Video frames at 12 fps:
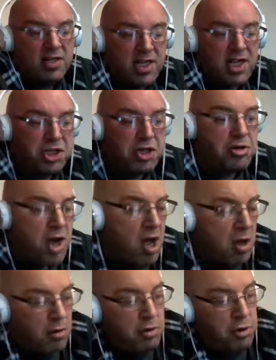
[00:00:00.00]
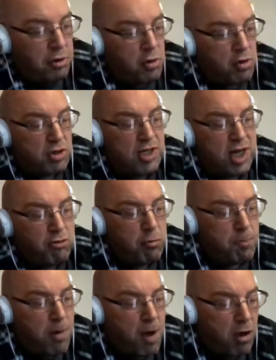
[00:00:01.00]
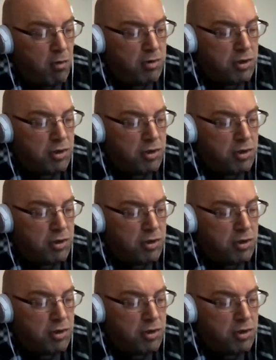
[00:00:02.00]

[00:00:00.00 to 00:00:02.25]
Did you know New York Central Park was